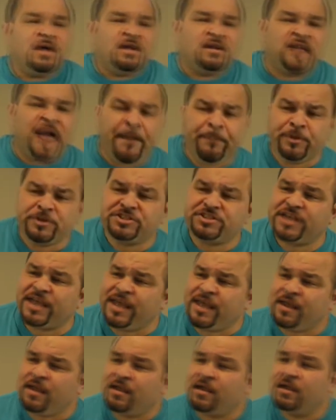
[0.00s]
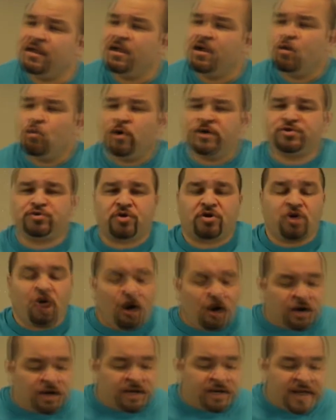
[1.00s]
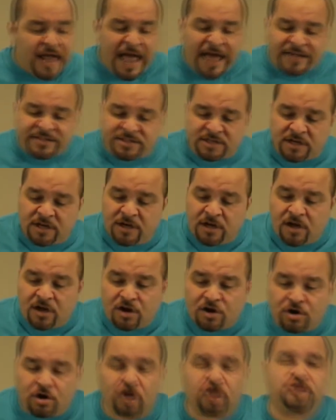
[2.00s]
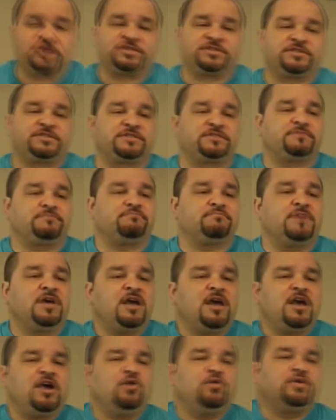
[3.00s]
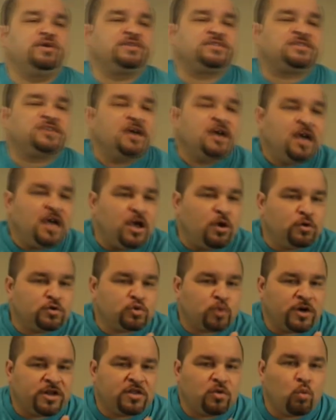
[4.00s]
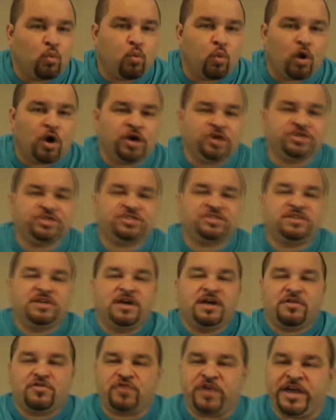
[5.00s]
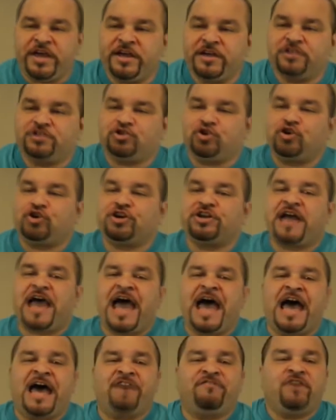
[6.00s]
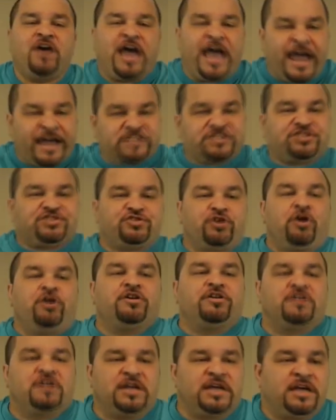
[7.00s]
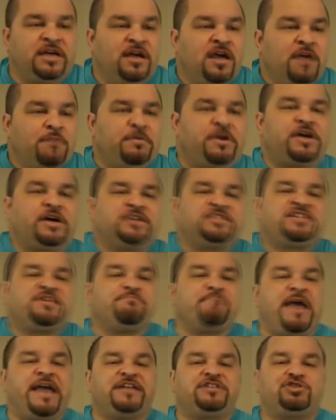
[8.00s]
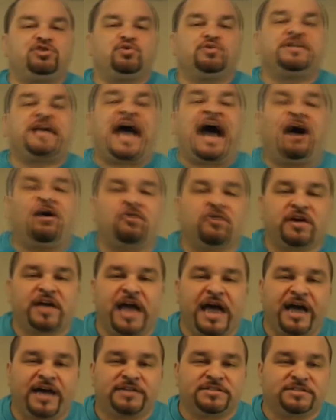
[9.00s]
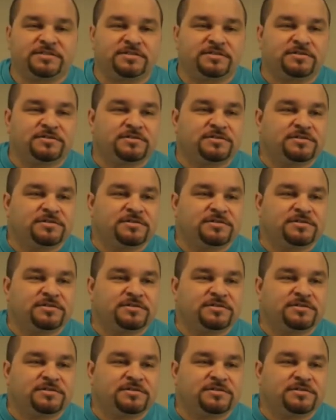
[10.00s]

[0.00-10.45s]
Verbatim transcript: Leprosy was regarded as a curse. It was, it was one of the worst things you could have externally because it made you an outcast.